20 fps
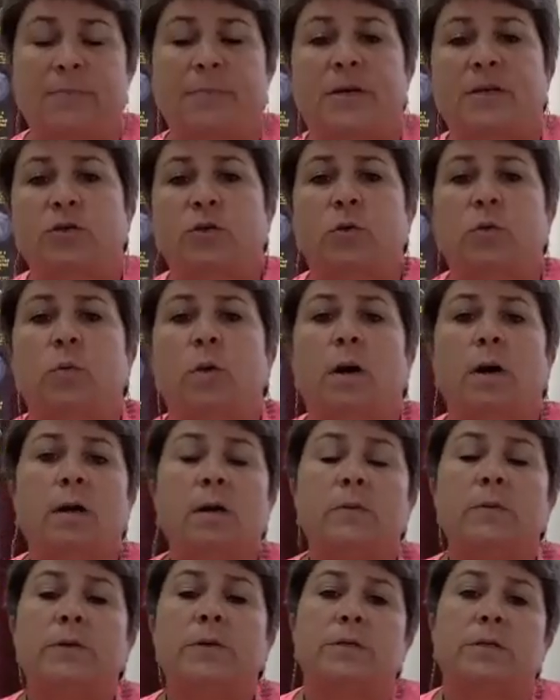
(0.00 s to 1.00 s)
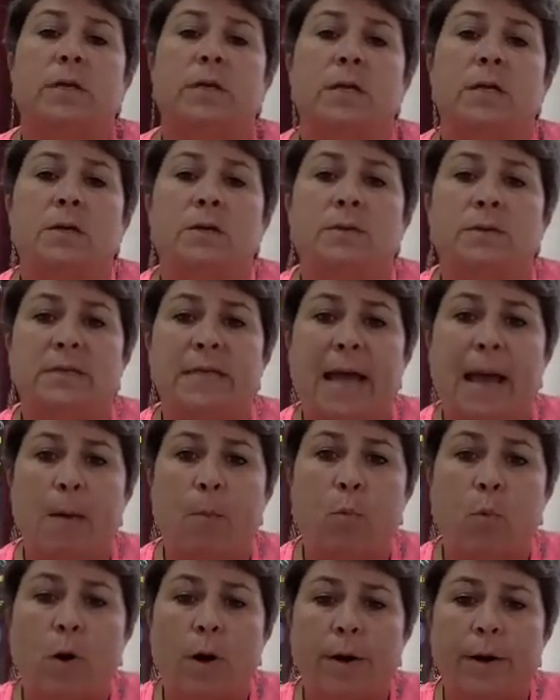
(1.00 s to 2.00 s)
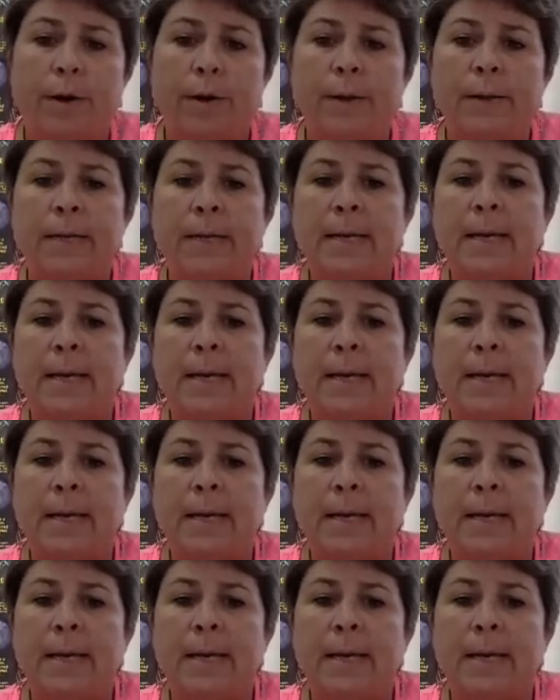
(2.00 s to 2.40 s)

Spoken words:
of special water. We're just going to use tap water.